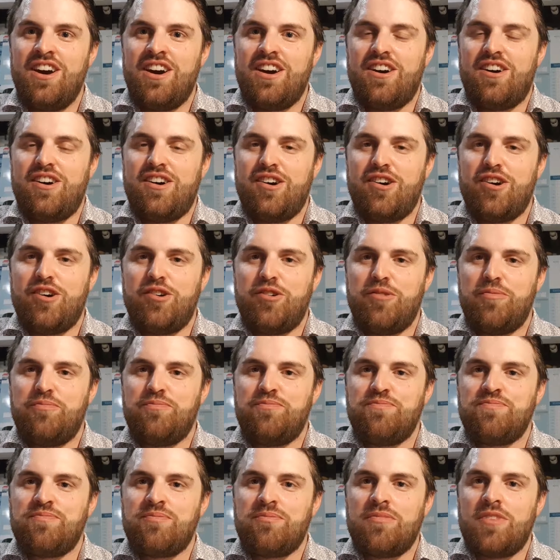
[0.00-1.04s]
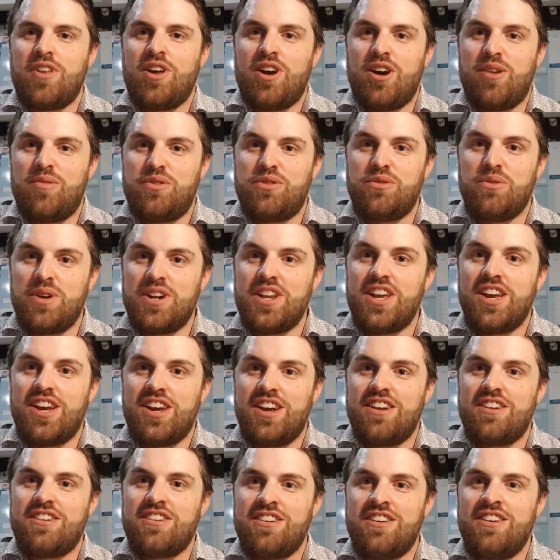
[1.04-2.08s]
I'm
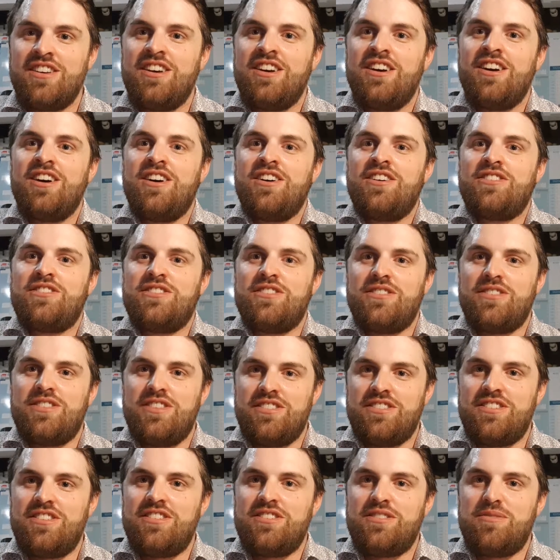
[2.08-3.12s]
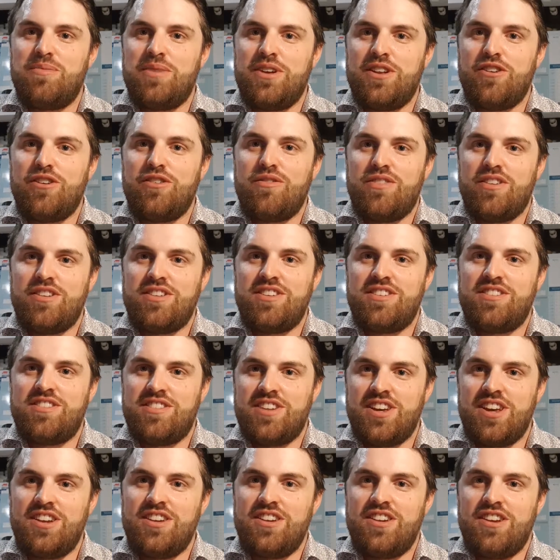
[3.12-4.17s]
28, so this has been over a
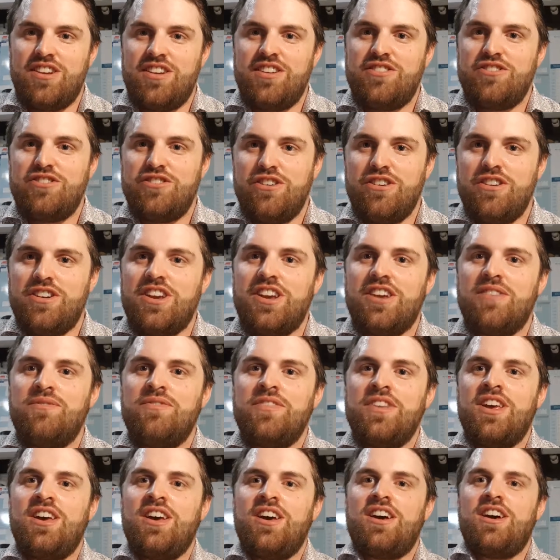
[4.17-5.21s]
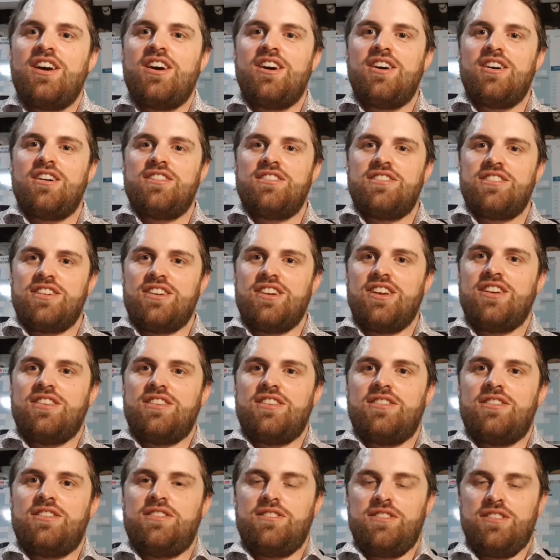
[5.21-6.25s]
10-year journey to get
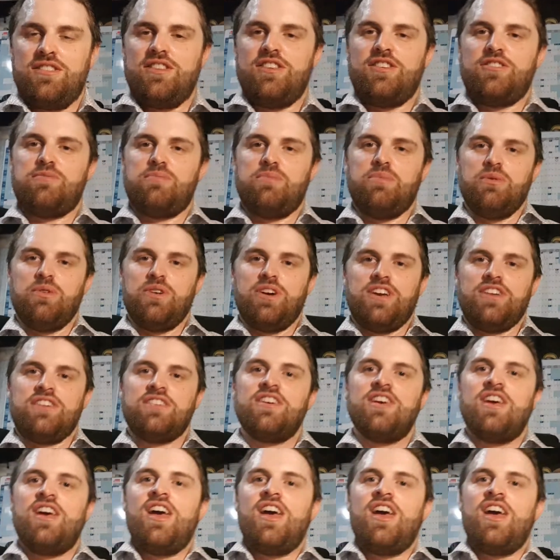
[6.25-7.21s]
to this point.